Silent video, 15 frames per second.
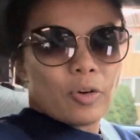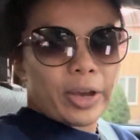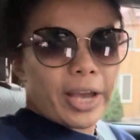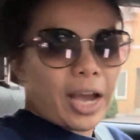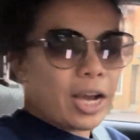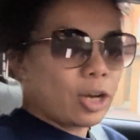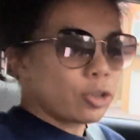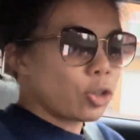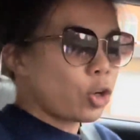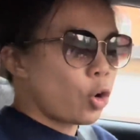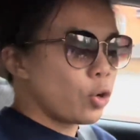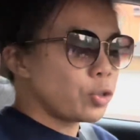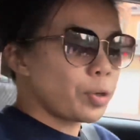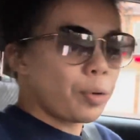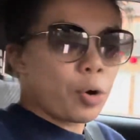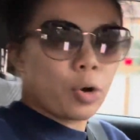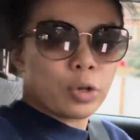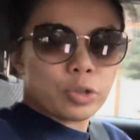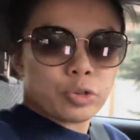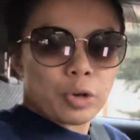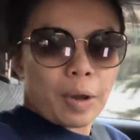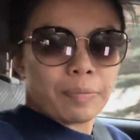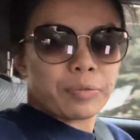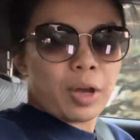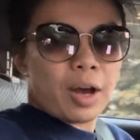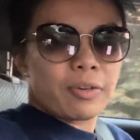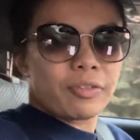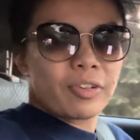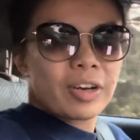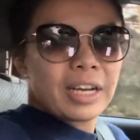Okay, I got the Cornershop order dropped
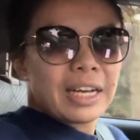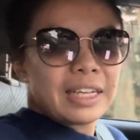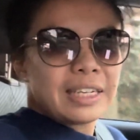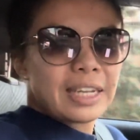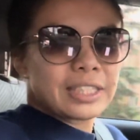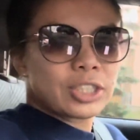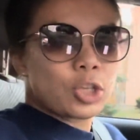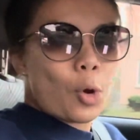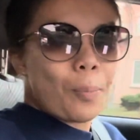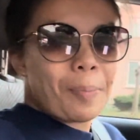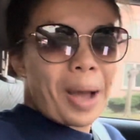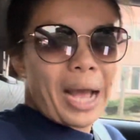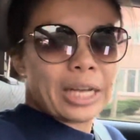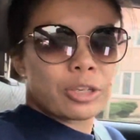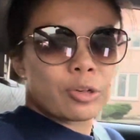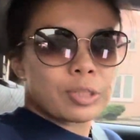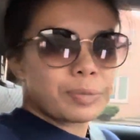off. Let's go back to our